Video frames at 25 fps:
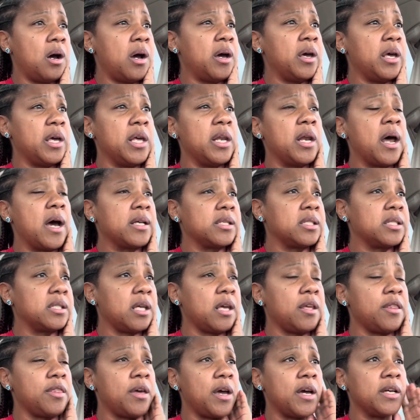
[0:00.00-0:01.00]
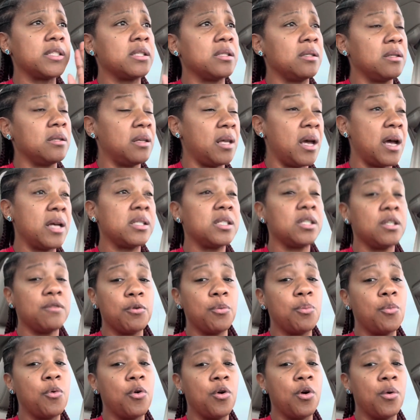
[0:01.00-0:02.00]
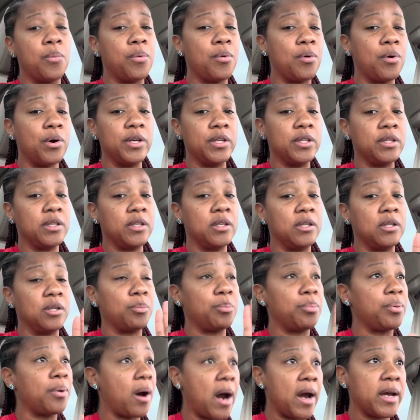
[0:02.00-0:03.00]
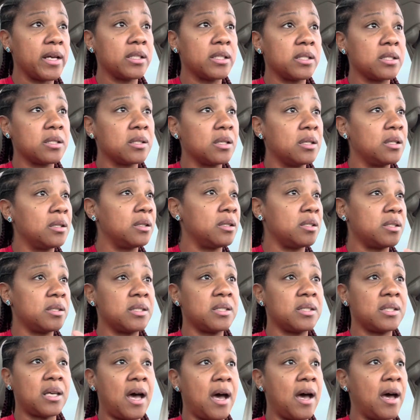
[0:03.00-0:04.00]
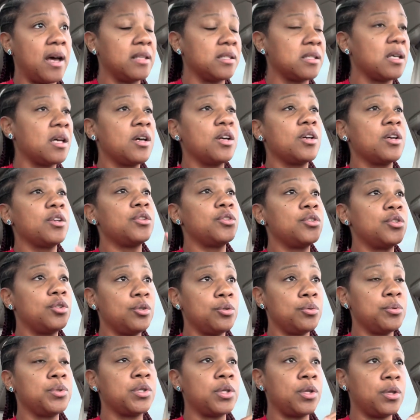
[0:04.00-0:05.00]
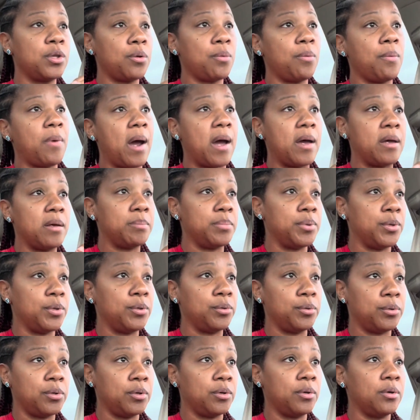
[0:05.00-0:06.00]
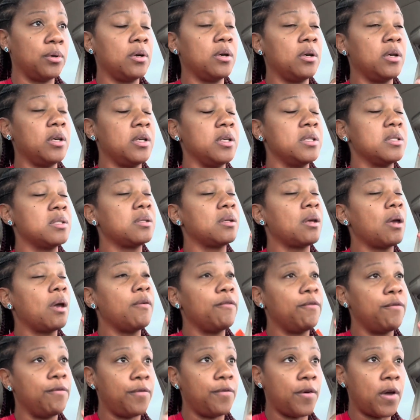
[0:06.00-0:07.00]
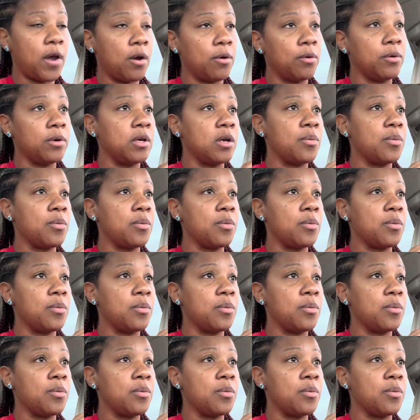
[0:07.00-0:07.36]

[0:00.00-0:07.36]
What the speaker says: And I say that's even more important than the price, the size. Choosing the right builder is very